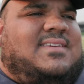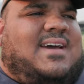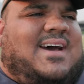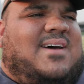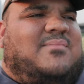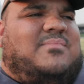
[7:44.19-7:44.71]

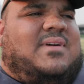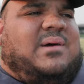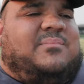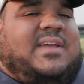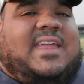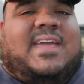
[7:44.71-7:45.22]
I'm,
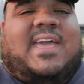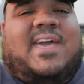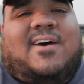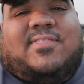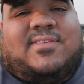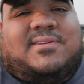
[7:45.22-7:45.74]
I'm getting
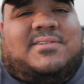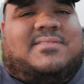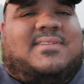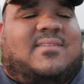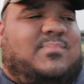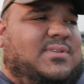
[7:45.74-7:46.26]
healthier.
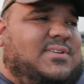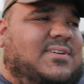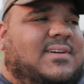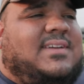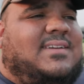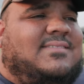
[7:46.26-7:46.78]
I've been
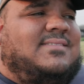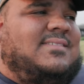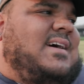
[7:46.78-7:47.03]
cooking.